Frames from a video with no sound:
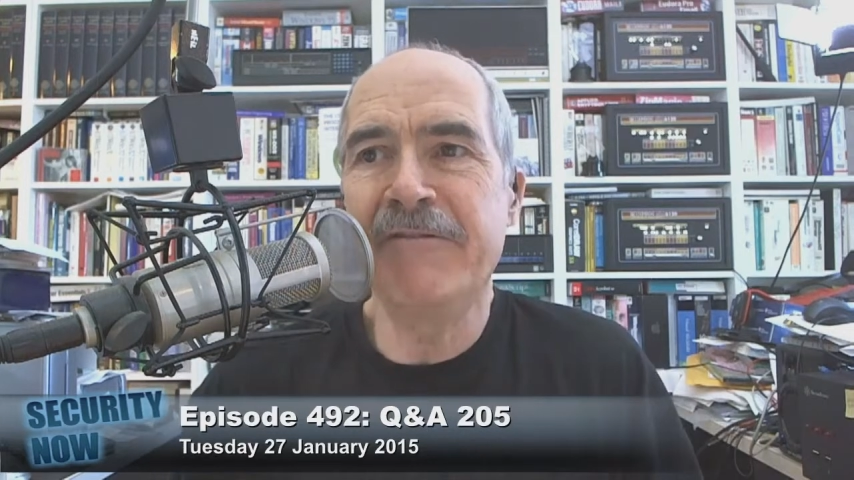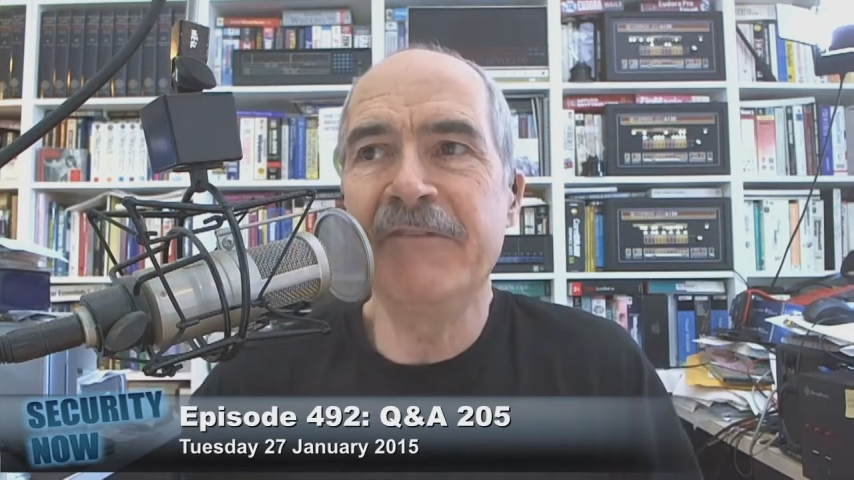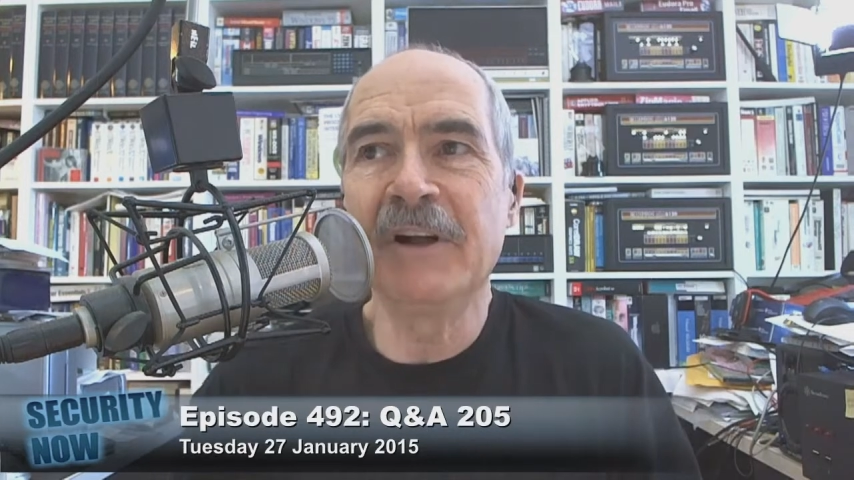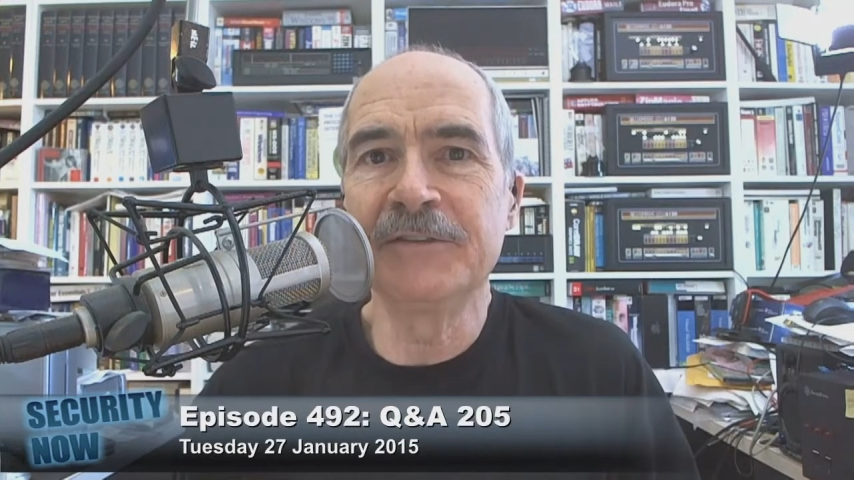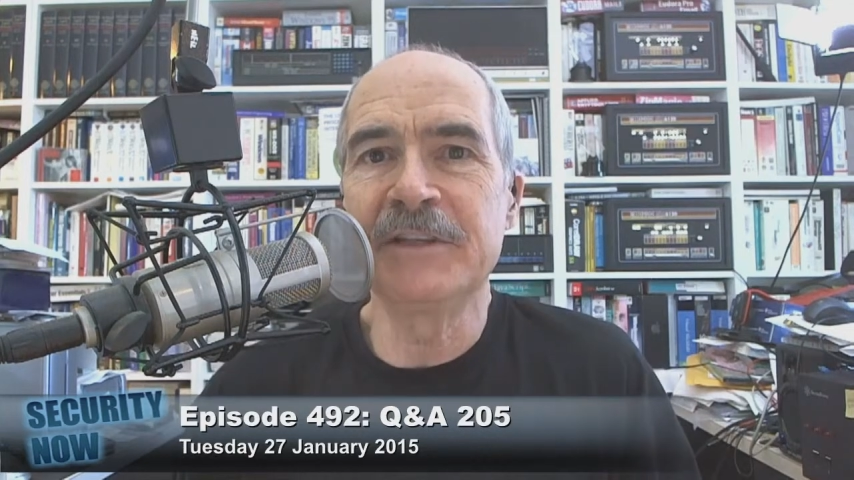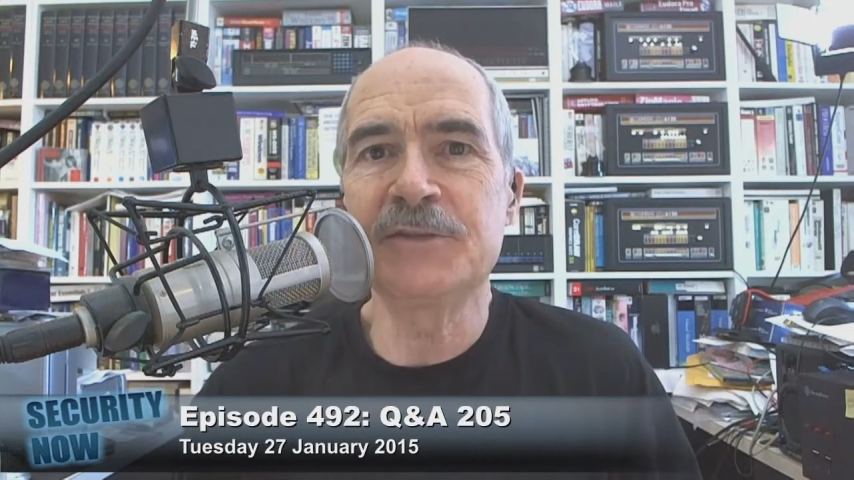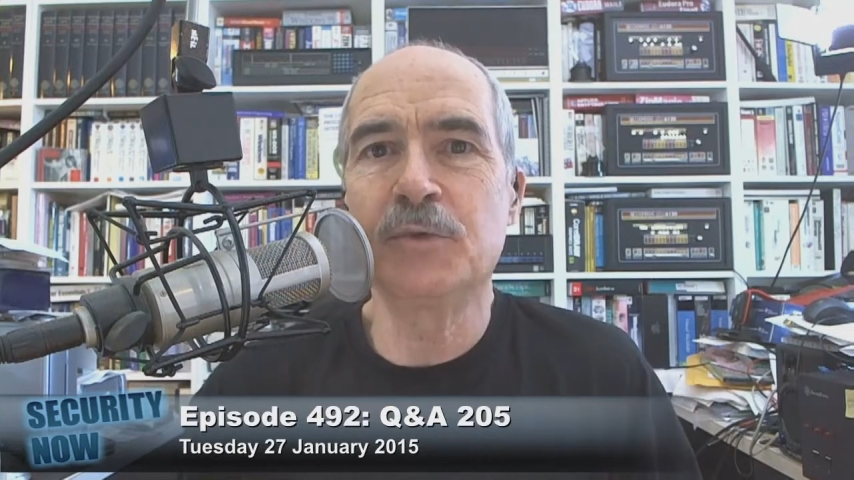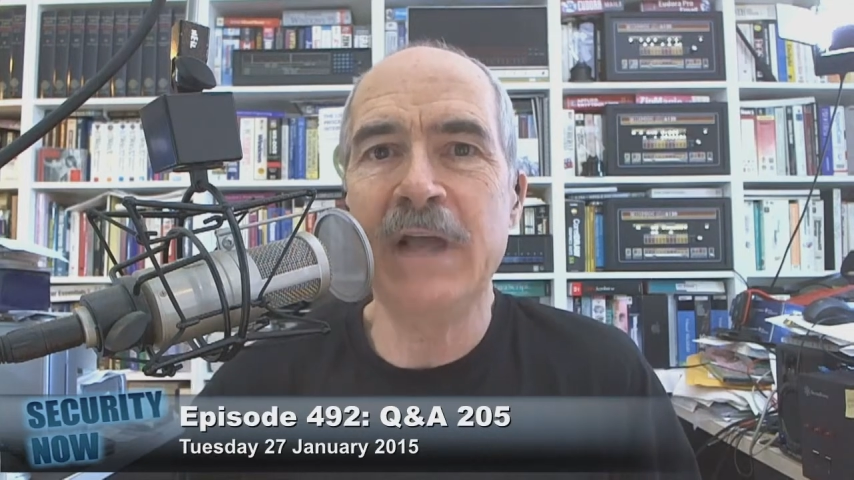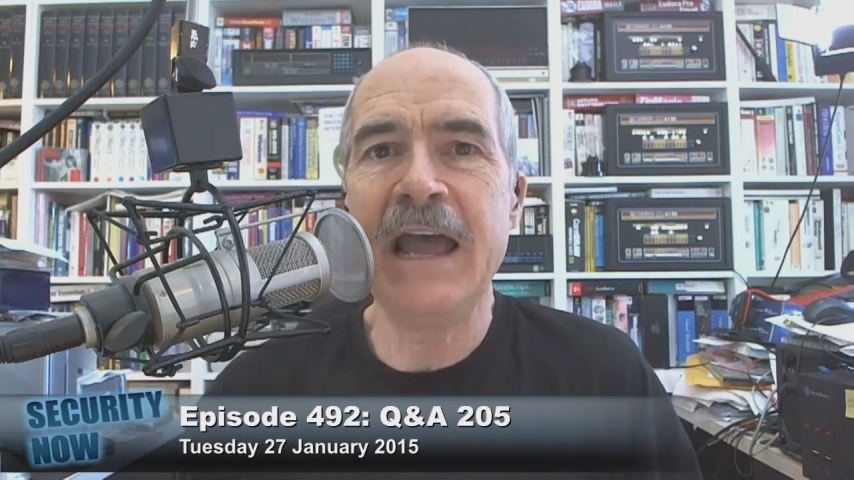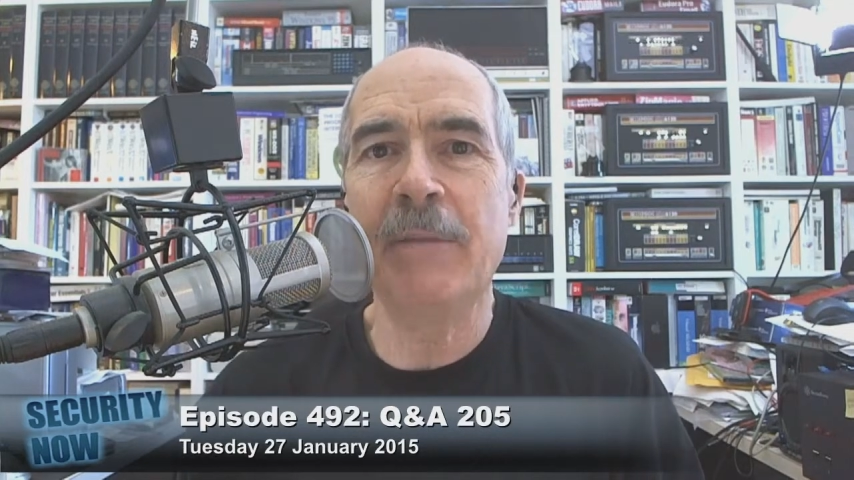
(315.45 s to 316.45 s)
felt this
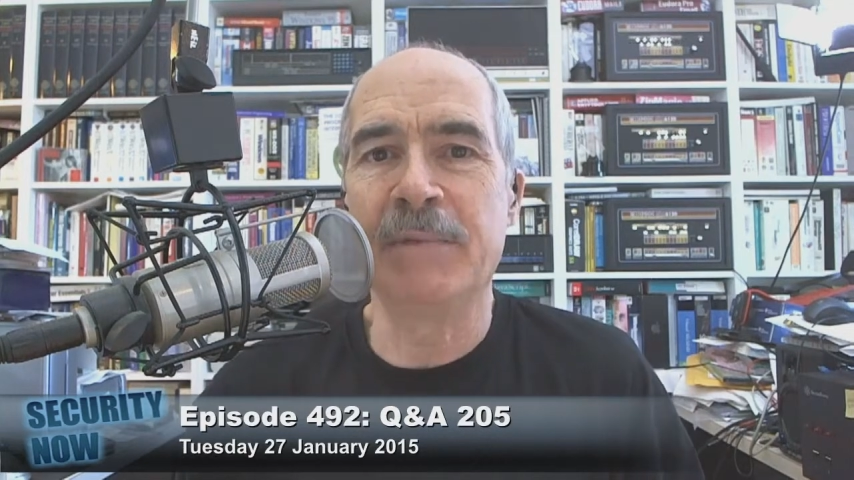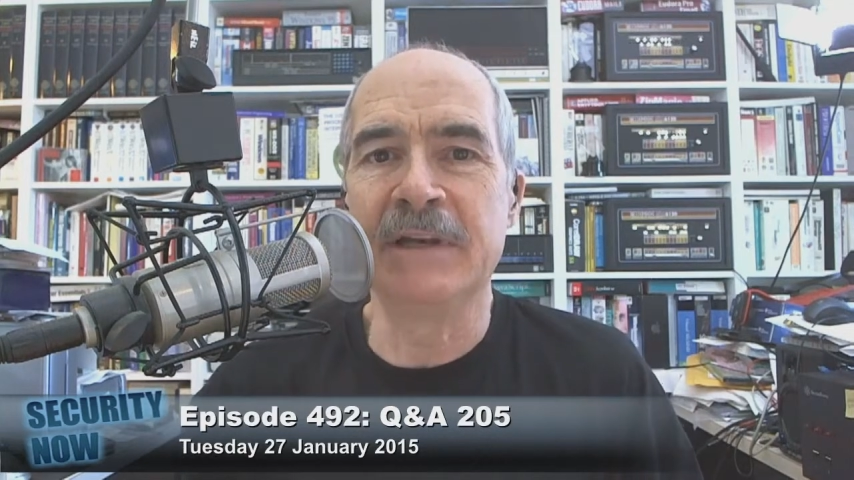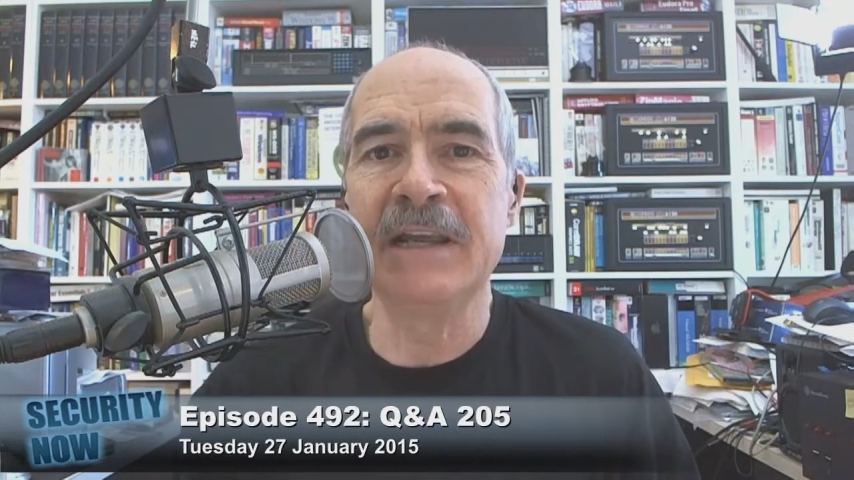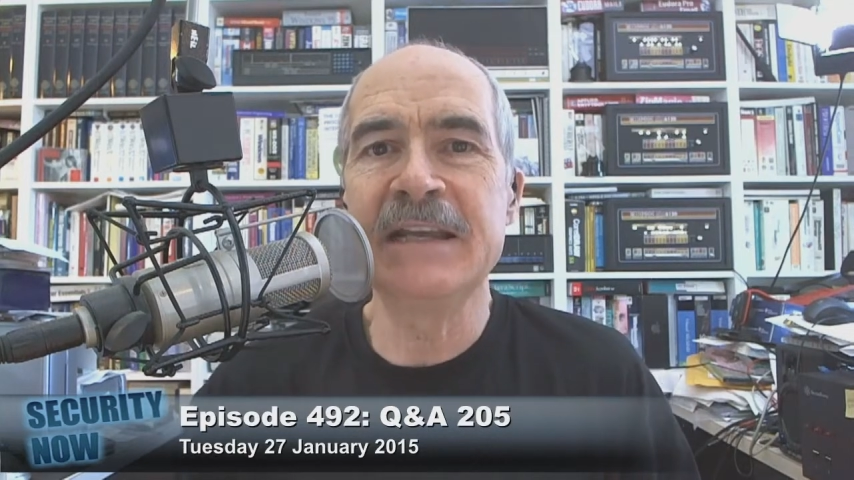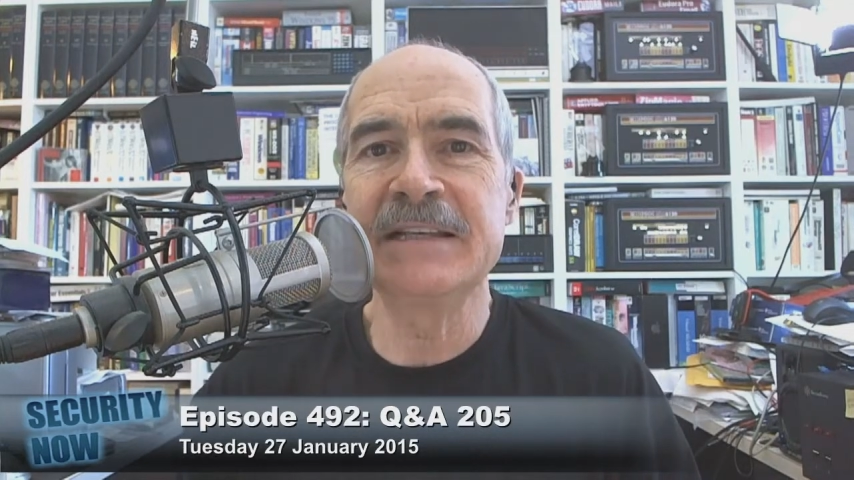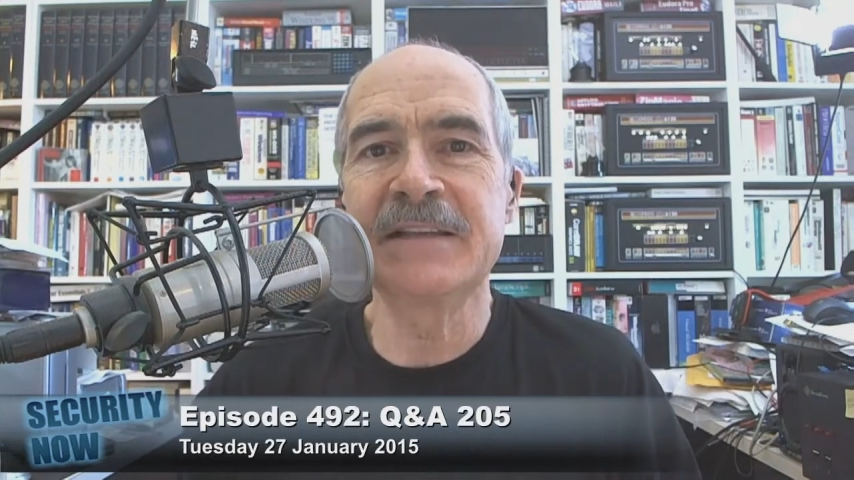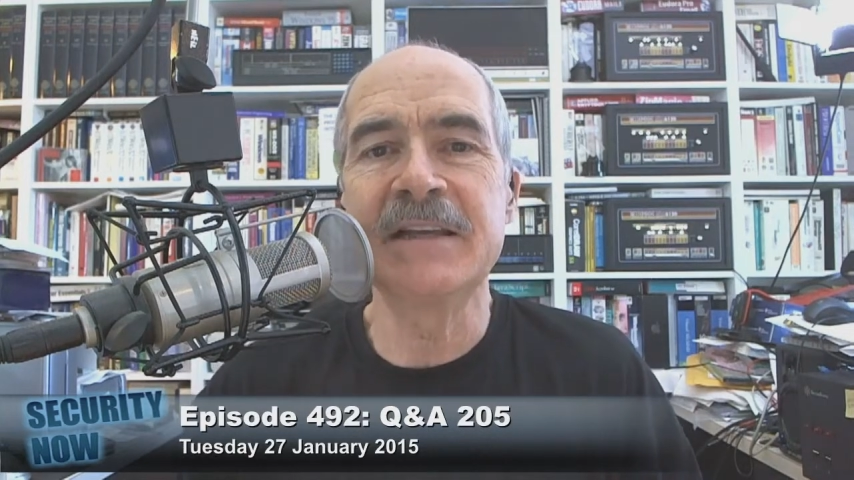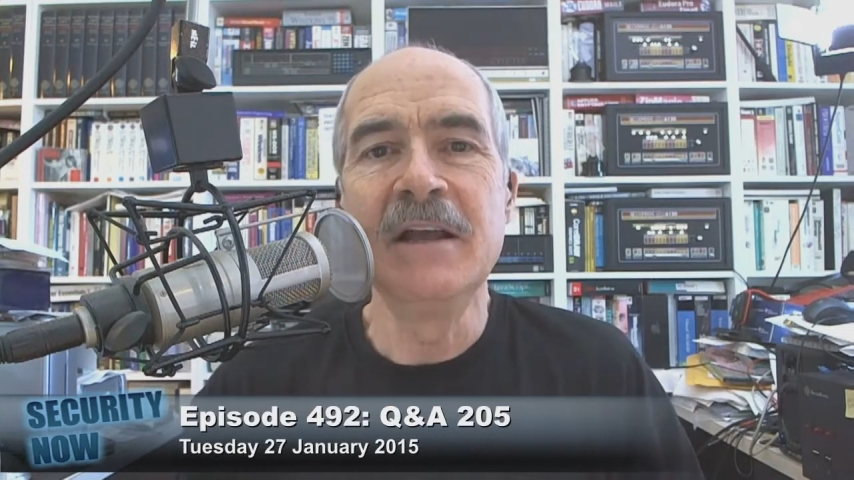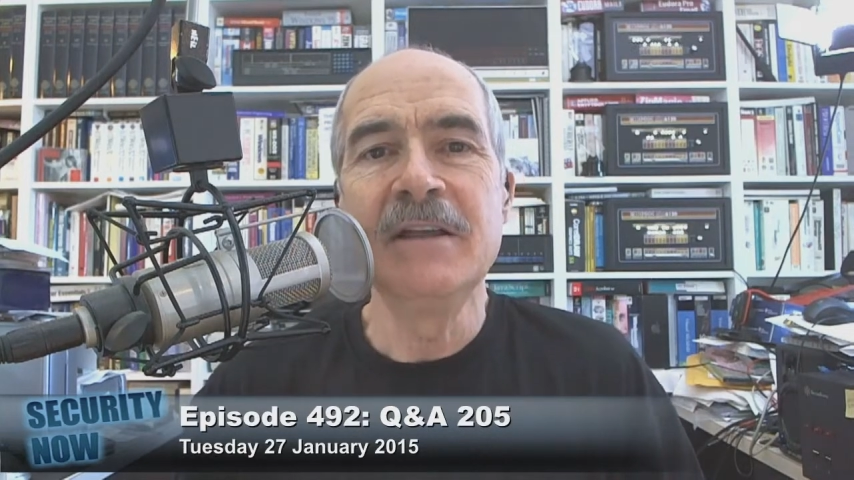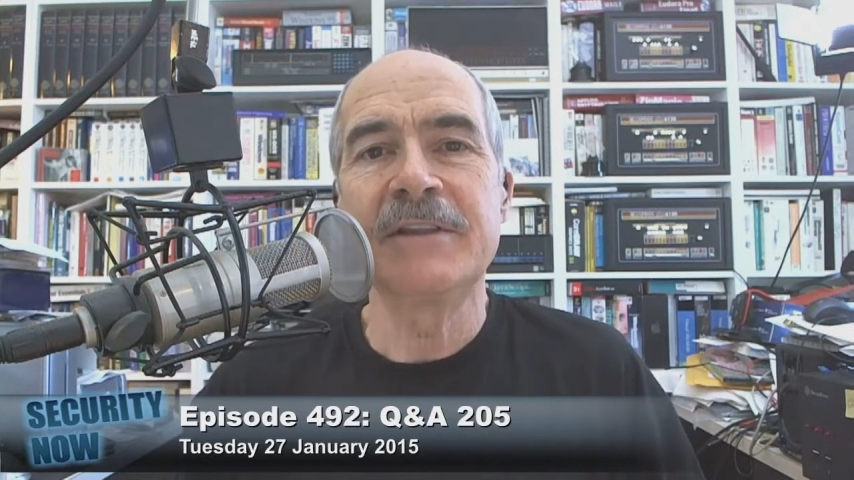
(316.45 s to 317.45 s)
would happen is that